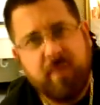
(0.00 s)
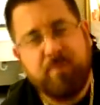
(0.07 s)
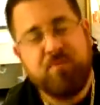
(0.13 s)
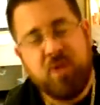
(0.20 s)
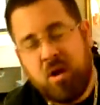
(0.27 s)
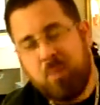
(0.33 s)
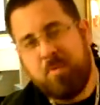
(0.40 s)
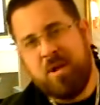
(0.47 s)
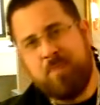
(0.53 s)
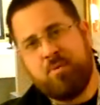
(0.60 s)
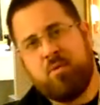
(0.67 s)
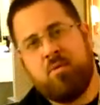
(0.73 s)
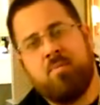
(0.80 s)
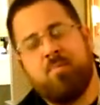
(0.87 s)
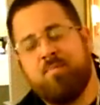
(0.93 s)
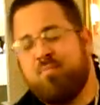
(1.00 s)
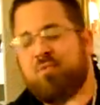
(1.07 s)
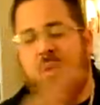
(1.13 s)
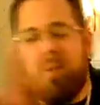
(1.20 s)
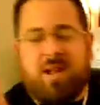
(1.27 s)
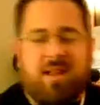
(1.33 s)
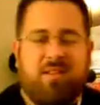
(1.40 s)
No, people,
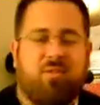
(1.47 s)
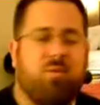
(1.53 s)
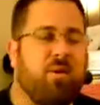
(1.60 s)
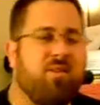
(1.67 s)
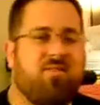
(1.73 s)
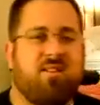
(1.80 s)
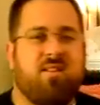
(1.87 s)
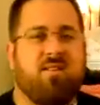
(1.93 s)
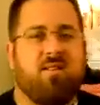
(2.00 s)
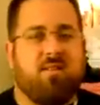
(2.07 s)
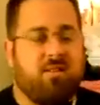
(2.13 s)
don't get it twisted.